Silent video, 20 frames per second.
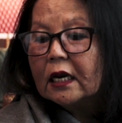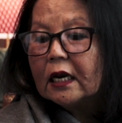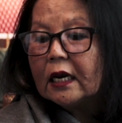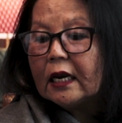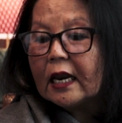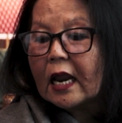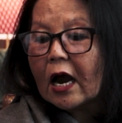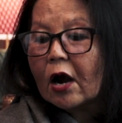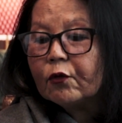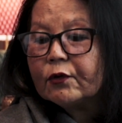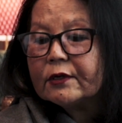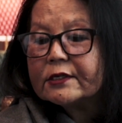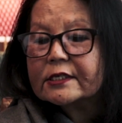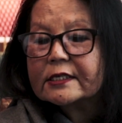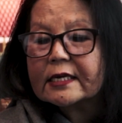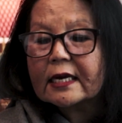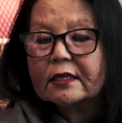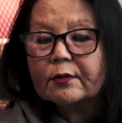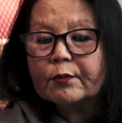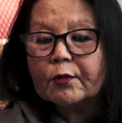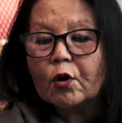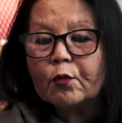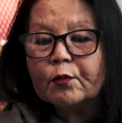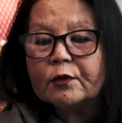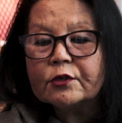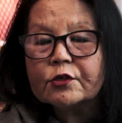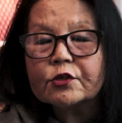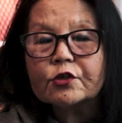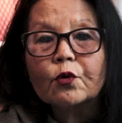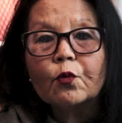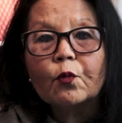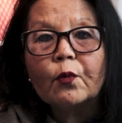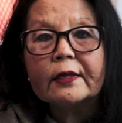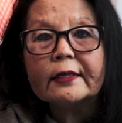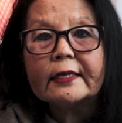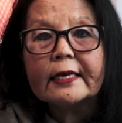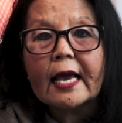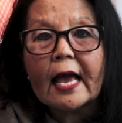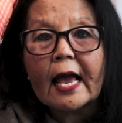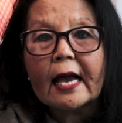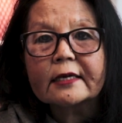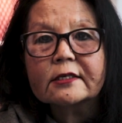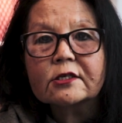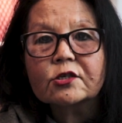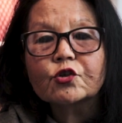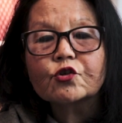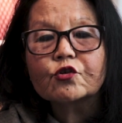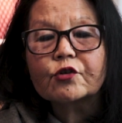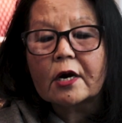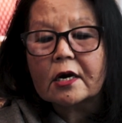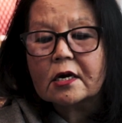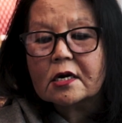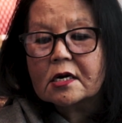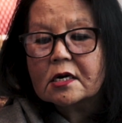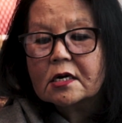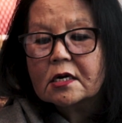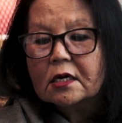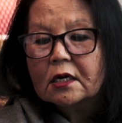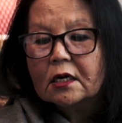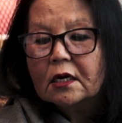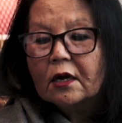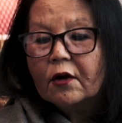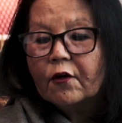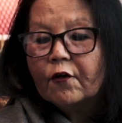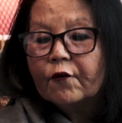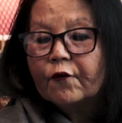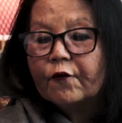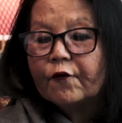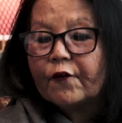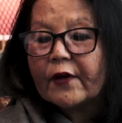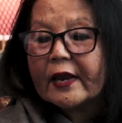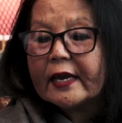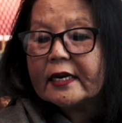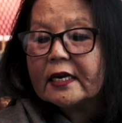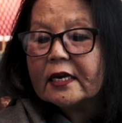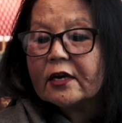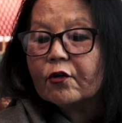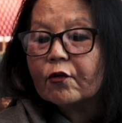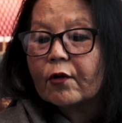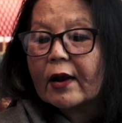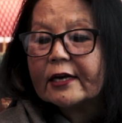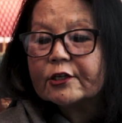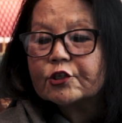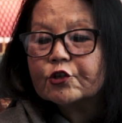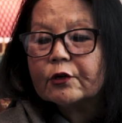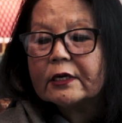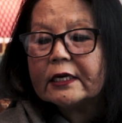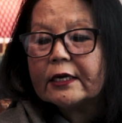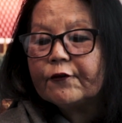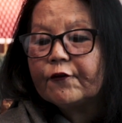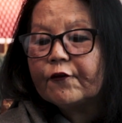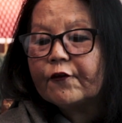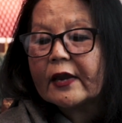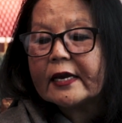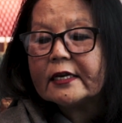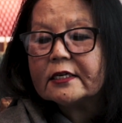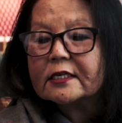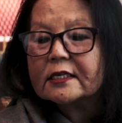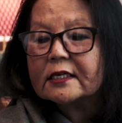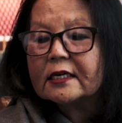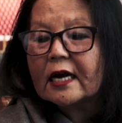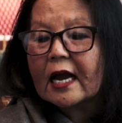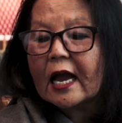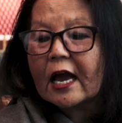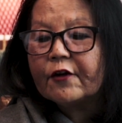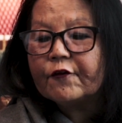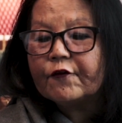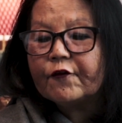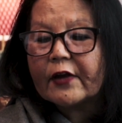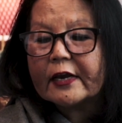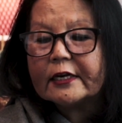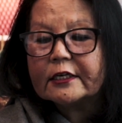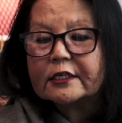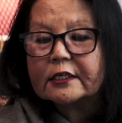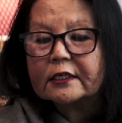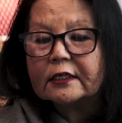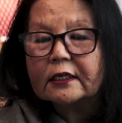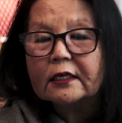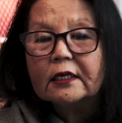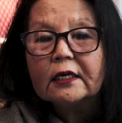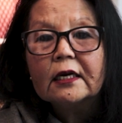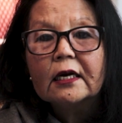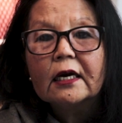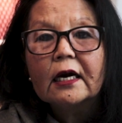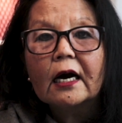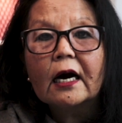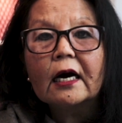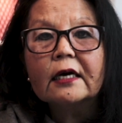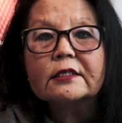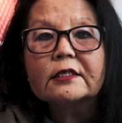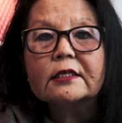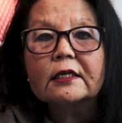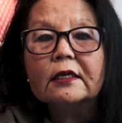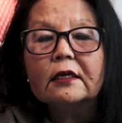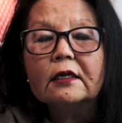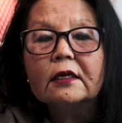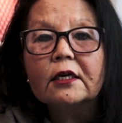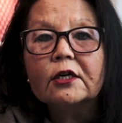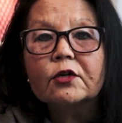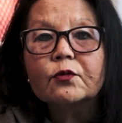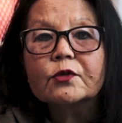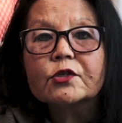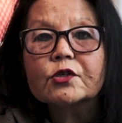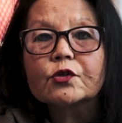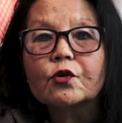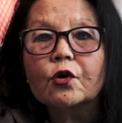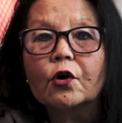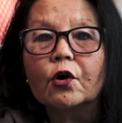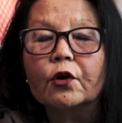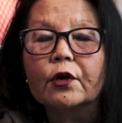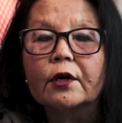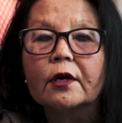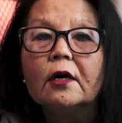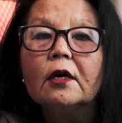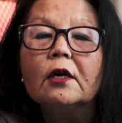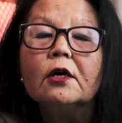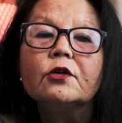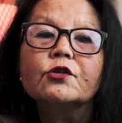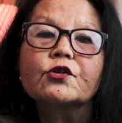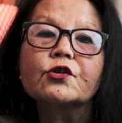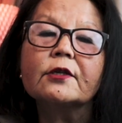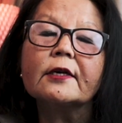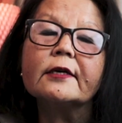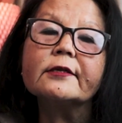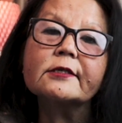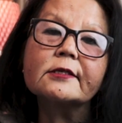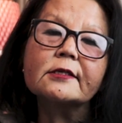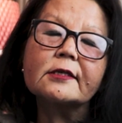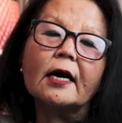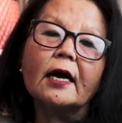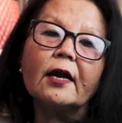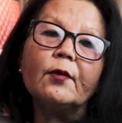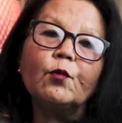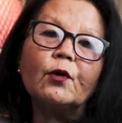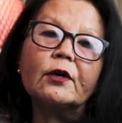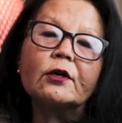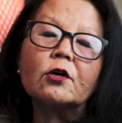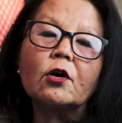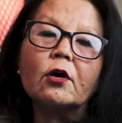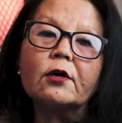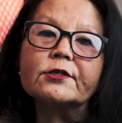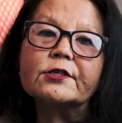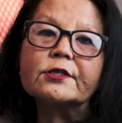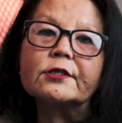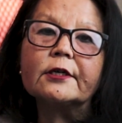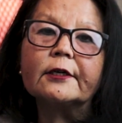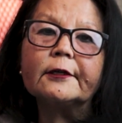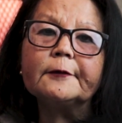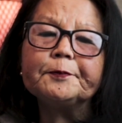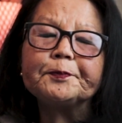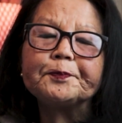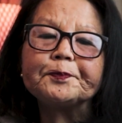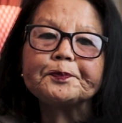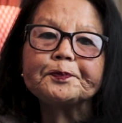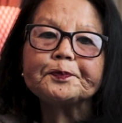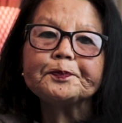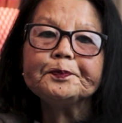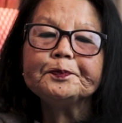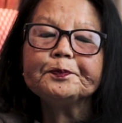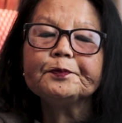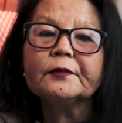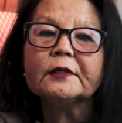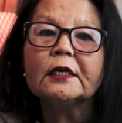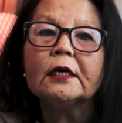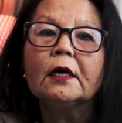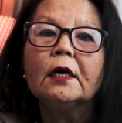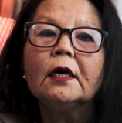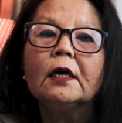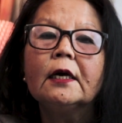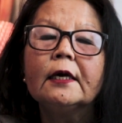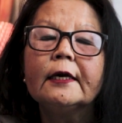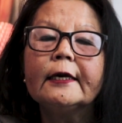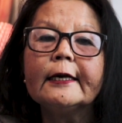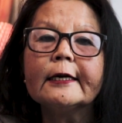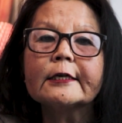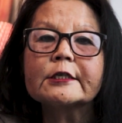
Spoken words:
loudest at the moment when the axe struck, fading gradually fainter and fainter until it was gone. So this time when Klaussner, he